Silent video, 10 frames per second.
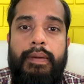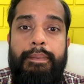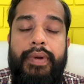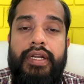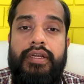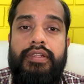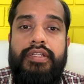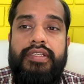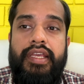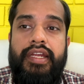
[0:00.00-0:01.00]
But on the
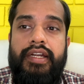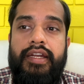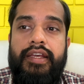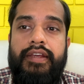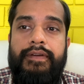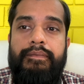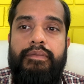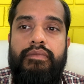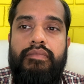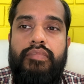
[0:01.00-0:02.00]
second day,
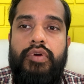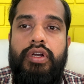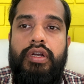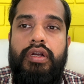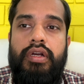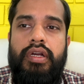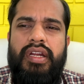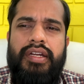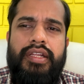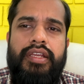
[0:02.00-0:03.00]

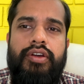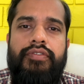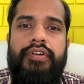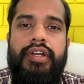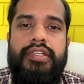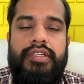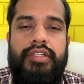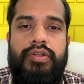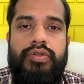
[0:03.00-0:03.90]
and he often doesn't.